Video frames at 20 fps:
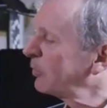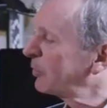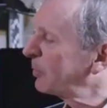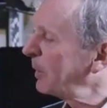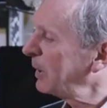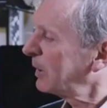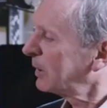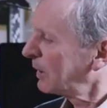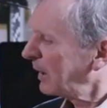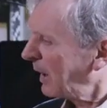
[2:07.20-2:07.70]
you
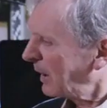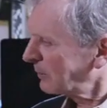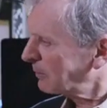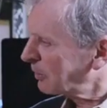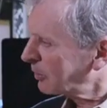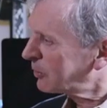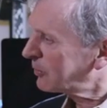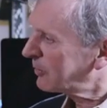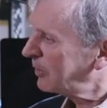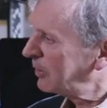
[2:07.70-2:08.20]
speak a
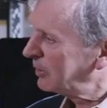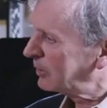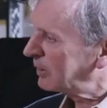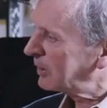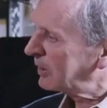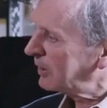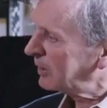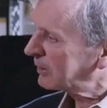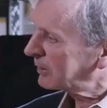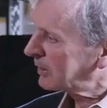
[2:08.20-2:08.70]
language
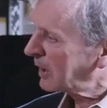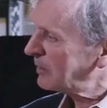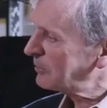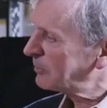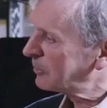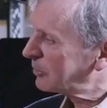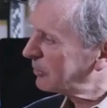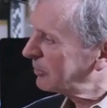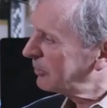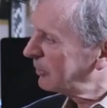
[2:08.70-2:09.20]
fluently, it
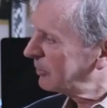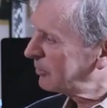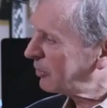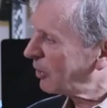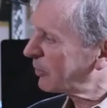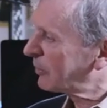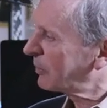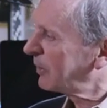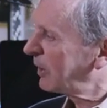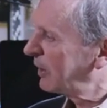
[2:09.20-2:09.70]
comes,
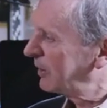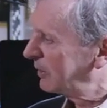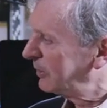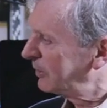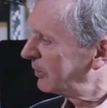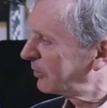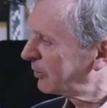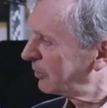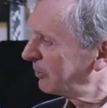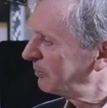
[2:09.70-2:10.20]
just
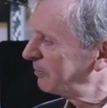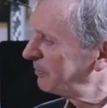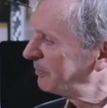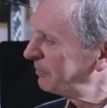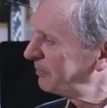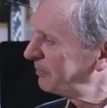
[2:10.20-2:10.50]
flows.